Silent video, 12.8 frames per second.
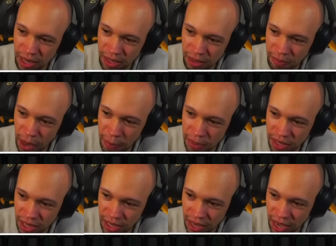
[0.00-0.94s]
Papa
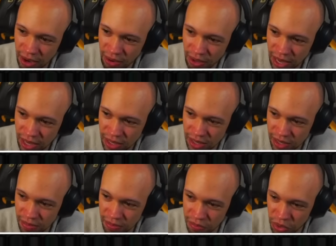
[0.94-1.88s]
10k or less
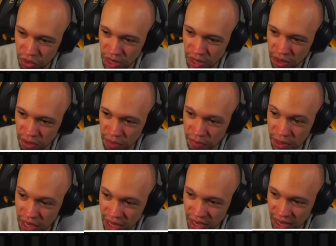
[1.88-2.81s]
is moot here,
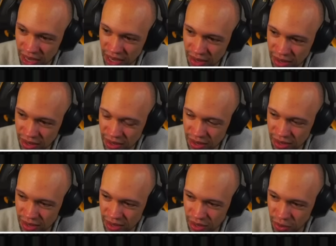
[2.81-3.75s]
but
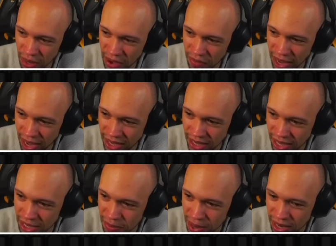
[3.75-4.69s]
do we have an
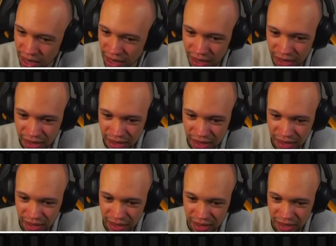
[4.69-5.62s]
X-Antibody?
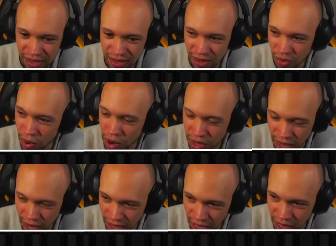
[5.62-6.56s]
Where are the
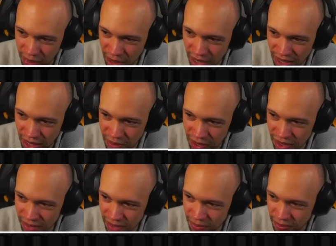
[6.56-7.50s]
X-Antibodies at,
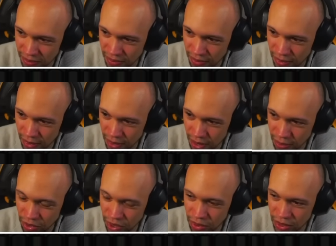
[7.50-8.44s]
man? I'm
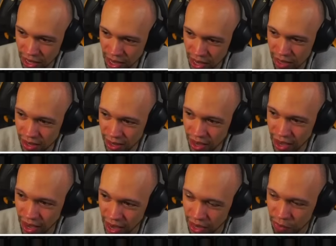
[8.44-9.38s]
trying to attack
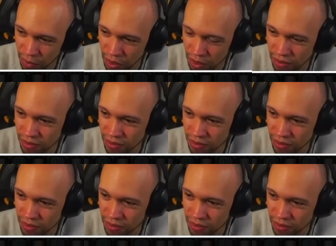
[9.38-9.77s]
and evolve.